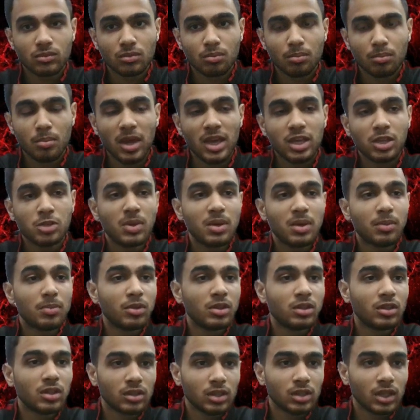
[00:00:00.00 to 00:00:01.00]
makes
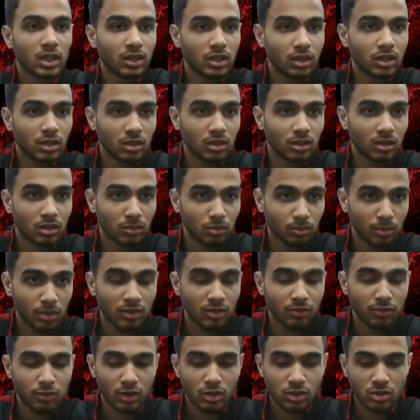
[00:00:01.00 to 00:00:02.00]
people think that the
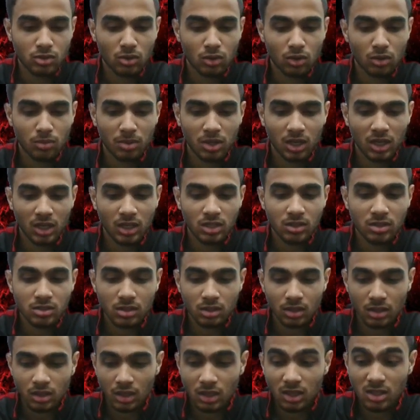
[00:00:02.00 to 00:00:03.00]
Brentford is going to be an
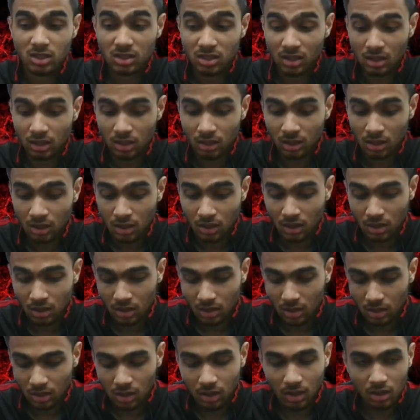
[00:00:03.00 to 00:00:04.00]
easy
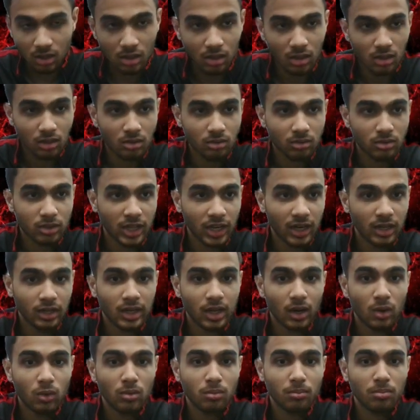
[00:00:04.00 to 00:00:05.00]

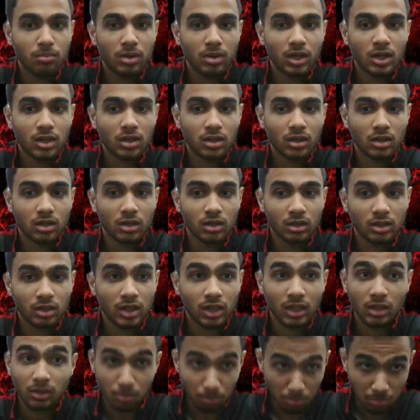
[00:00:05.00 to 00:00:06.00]
takedown. But
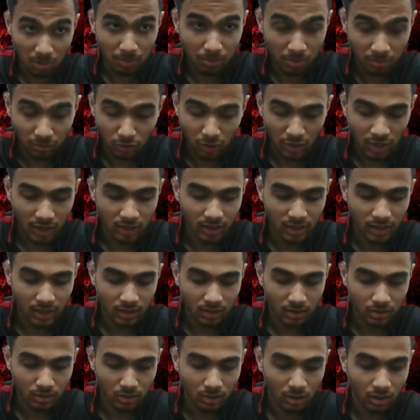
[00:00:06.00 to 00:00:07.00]
people forget
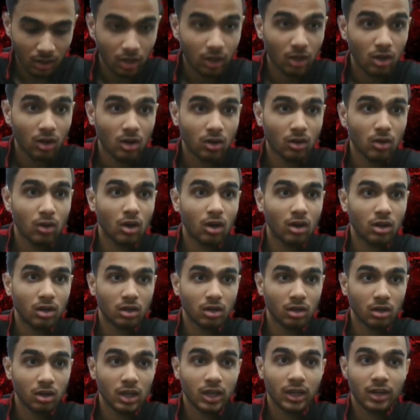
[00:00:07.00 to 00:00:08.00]
that Reguilon got
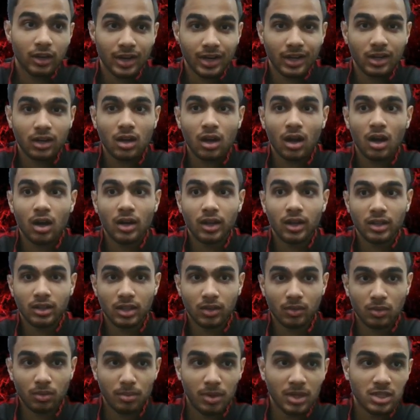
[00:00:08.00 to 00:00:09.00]
an early red card and
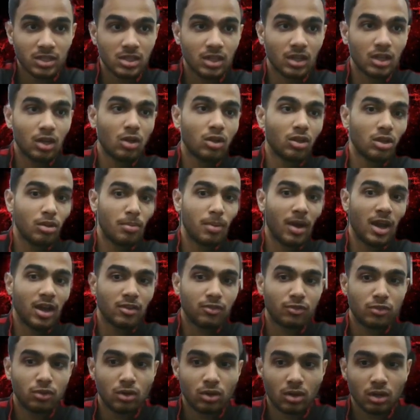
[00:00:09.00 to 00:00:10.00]
they were basically on the back
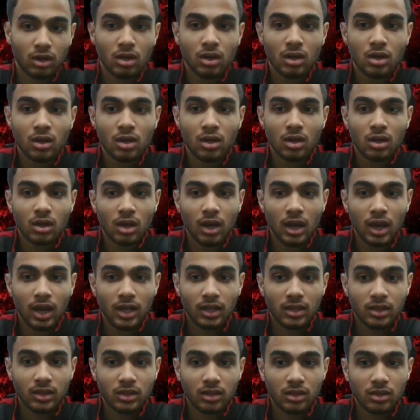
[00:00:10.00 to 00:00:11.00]
foot,
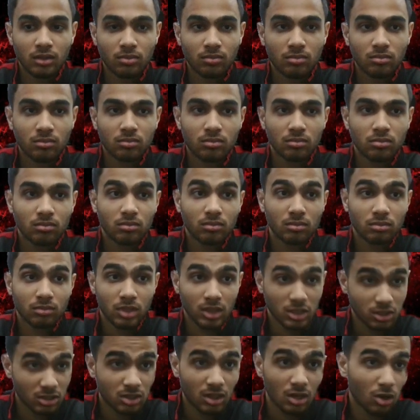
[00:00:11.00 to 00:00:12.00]
and
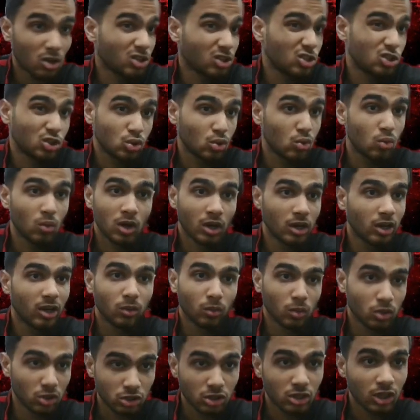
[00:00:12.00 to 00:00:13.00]
they still lost 2-1.
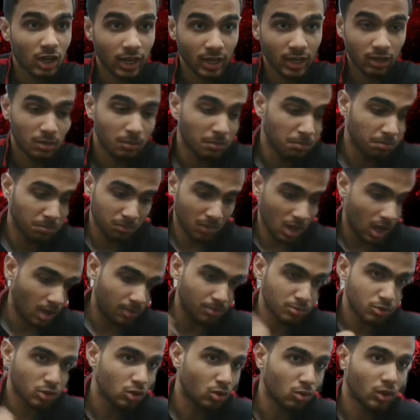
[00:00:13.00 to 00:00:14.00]
It wasn't like a
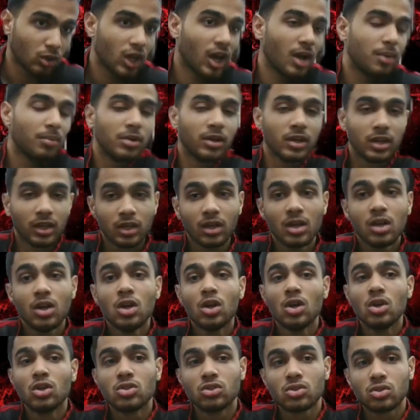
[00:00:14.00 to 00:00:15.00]
absolute hammering.
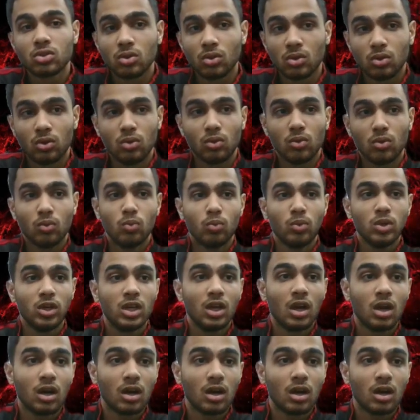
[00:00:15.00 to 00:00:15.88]
So we